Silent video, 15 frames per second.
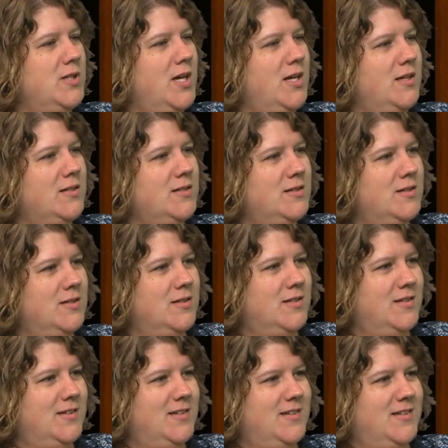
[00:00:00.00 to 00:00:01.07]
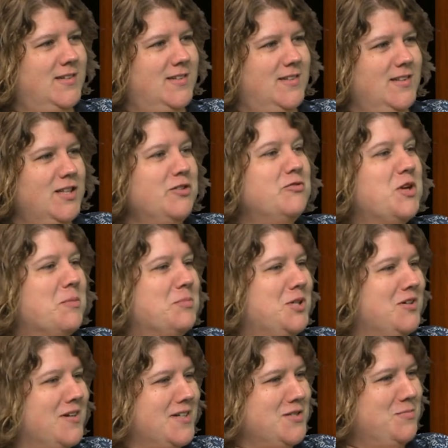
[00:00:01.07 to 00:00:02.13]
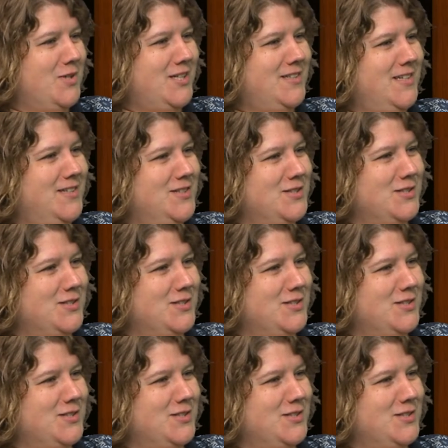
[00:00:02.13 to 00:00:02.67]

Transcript: that lived up to your expectation.